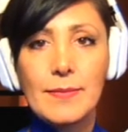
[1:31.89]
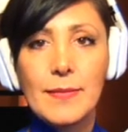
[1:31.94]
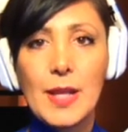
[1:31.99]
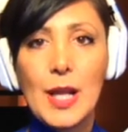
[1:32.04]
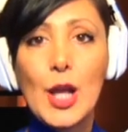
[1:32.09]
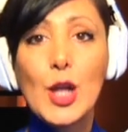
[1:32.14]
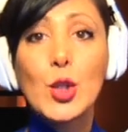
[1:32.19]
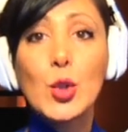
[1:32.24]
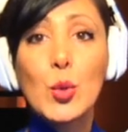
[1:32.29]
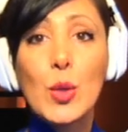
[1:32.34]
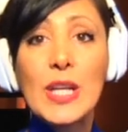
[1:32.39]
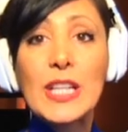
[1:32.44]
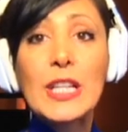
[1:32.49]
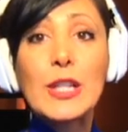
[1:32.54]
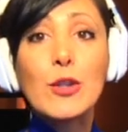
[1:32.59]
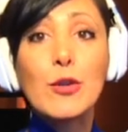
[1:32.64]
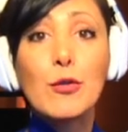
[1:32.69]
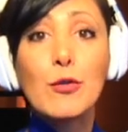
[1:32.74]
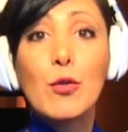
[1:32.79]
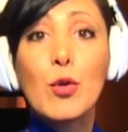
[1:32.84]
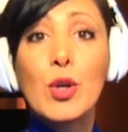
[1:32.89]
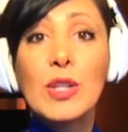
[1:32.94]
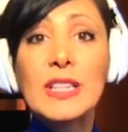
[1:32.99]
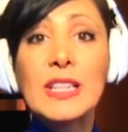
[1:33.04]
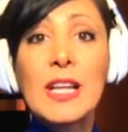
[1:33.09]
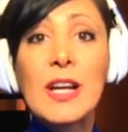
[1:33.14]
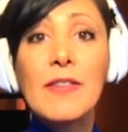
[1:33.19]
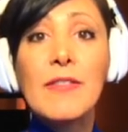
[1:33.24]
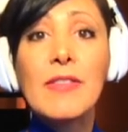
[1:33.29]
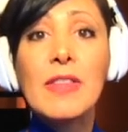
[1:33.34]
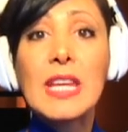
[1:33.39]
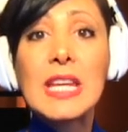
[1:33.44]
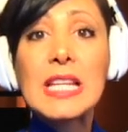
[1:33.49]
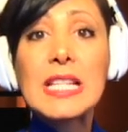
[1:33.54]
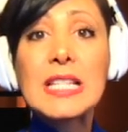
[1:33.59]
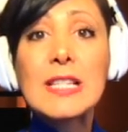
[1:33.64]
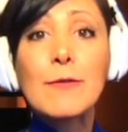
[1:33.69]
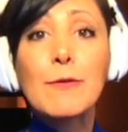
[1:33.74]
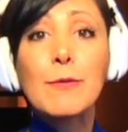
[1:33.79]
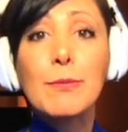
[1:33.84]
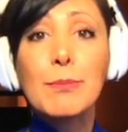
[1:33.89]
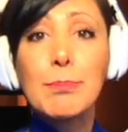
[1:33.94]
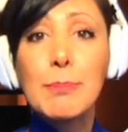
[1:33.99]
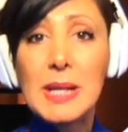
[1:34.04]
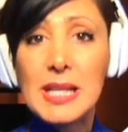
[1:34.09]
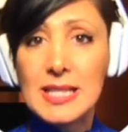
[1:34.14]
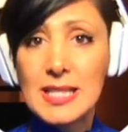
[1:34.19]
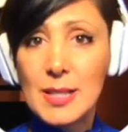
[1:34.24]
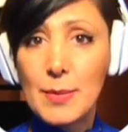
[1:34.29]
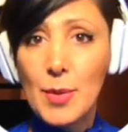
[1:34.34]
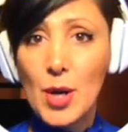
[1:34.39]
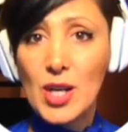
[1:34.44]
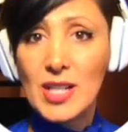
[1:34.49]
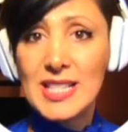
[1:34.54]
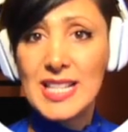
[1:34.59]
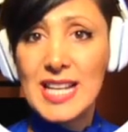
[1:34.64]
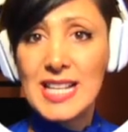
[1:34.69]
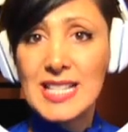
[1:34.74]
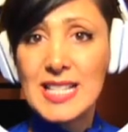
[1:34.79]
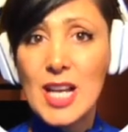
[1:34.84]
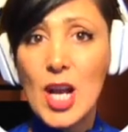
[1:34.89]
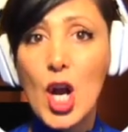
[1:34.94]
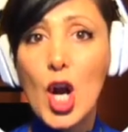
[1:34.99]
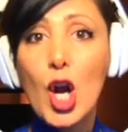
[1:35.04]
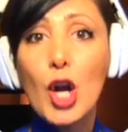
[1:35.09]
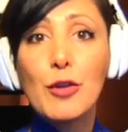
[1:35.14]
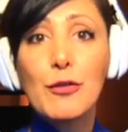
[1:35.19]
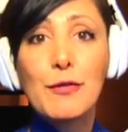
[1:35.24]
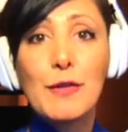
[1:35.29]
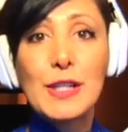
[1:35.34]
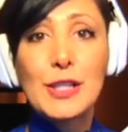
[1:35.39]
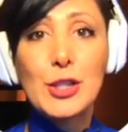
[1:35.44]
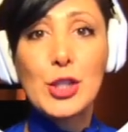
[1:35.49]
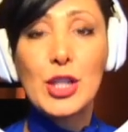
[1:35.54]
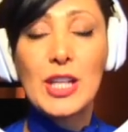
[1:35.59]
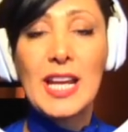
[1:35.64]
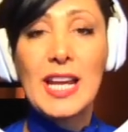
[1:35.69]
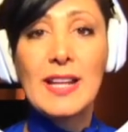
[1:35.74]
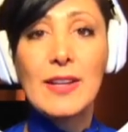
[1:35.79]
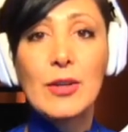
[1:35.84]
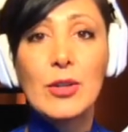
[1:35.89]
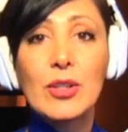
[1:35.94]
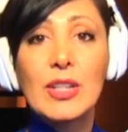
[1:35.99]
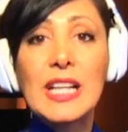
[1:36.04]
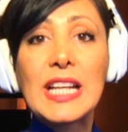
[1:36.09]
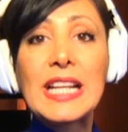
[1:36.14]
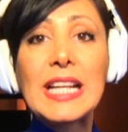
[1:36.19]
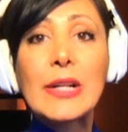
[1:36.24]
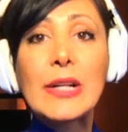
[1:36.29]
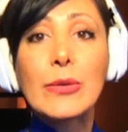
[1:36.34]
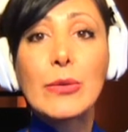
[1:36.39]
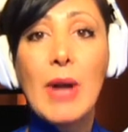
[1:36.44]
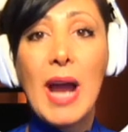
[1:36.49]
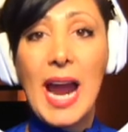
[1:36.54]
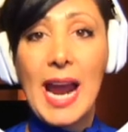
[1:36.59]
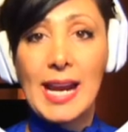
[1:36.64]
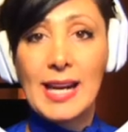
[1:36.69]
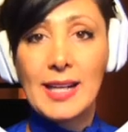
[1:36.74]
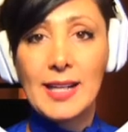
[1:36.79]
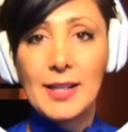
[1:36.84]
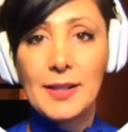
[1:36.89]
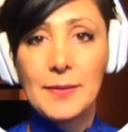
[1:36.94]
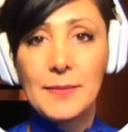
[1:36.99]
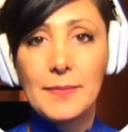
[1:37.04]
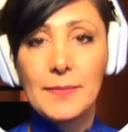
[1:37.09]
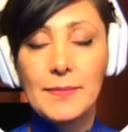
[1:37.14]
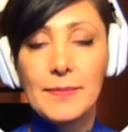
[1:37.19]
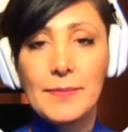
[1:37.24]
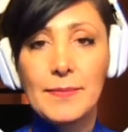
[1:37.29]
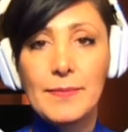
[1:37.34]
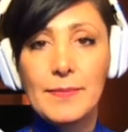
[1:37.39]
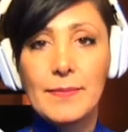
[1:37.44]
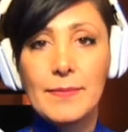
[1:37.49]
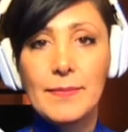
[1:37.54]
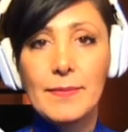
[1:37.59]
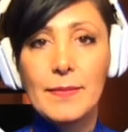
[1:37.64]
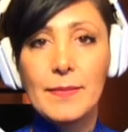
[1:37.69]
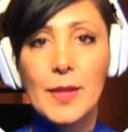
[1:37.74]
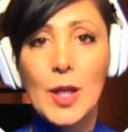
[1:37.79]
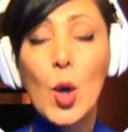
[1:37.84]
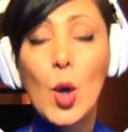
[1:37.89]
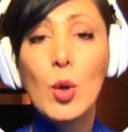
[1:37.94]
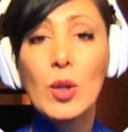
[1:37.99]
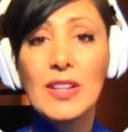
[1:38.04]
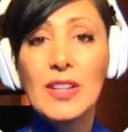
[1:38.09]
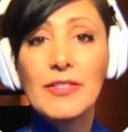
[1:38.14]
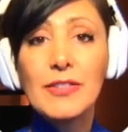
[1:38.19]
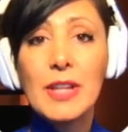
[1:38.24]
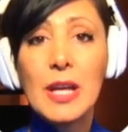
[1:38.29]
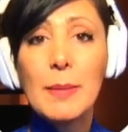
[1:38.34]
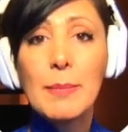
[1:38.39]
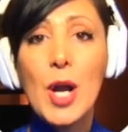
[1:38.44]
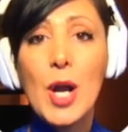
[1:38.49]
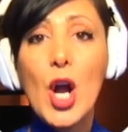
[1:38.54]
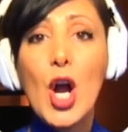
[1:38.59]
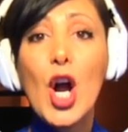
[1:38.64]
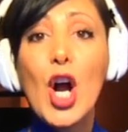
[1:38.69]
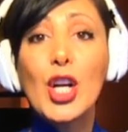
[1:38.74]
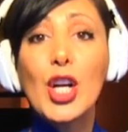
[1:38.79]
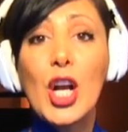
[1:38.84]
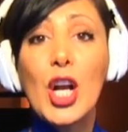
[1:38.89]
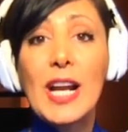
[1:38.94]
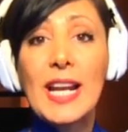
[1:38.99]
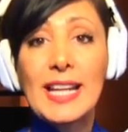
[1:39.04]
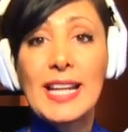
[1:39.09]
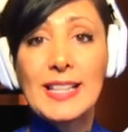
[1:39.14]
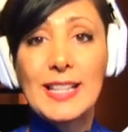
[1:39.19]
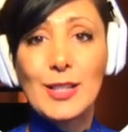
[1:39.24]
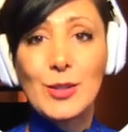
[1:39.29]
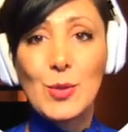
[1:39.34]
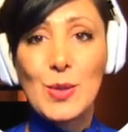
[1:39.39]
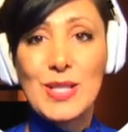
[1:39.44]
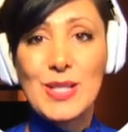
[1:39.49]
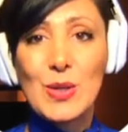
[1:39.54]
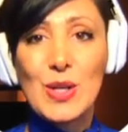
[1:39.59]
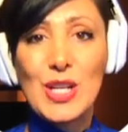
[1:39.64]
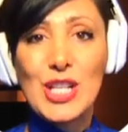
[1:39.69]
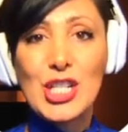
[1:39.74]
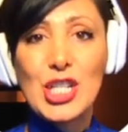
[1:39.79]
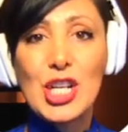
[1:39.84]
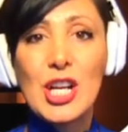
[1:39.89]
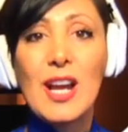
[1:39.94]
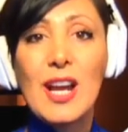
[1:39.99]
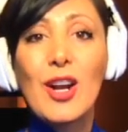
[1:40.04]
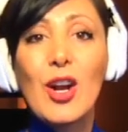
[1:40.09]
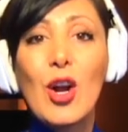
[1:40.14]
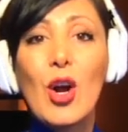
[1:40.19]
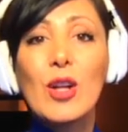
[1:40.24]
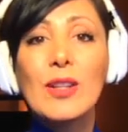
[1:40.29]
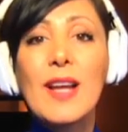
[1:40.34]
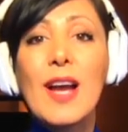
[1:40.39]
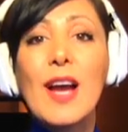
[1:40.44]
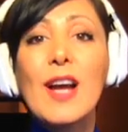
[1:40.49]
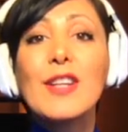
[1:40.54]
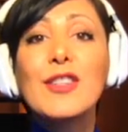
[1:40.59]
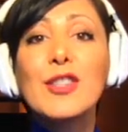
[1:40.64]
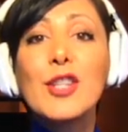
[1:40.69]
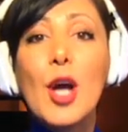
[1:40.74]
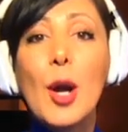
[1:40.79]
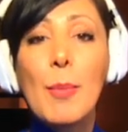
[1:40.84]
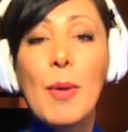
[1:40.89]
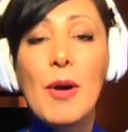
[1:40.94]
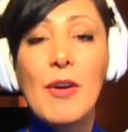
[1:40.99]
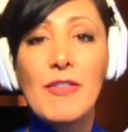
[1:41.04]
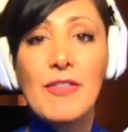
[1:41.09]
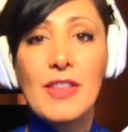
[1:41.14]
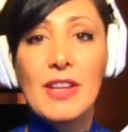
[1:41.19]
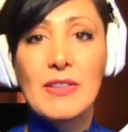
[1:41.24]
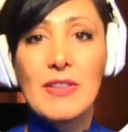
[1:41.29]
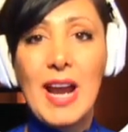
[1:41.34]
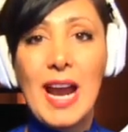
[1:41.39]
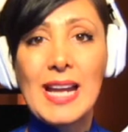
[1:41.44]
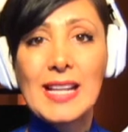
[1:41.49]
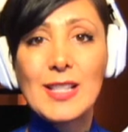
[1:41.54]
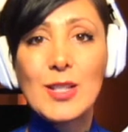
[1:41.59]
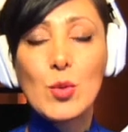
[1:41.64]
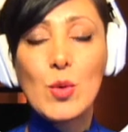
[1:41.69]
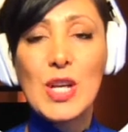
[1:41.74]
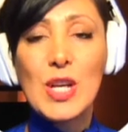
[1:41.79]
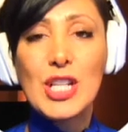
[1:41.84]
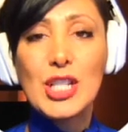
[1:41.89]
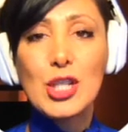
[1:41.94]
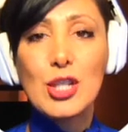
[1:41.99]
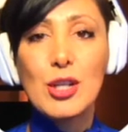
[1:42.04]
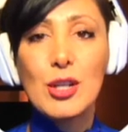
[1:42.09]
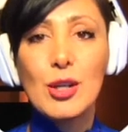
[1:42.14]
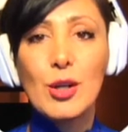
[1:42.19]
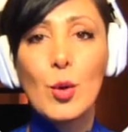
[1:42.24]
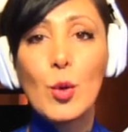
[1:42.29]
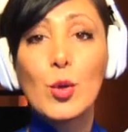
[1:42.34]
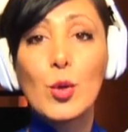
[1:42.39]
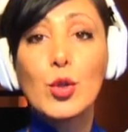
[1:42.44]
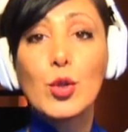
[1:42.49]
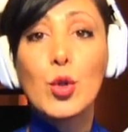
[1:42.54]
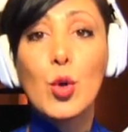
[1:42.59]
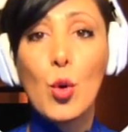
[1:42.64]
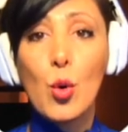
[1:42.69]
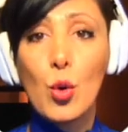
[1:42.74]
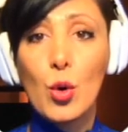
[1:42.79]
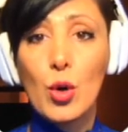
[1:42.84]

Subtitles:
20 to 40 of these pizza boxes are fit together in a rack. All of them are connected to a switch called top-of-the-rack switch or TOR.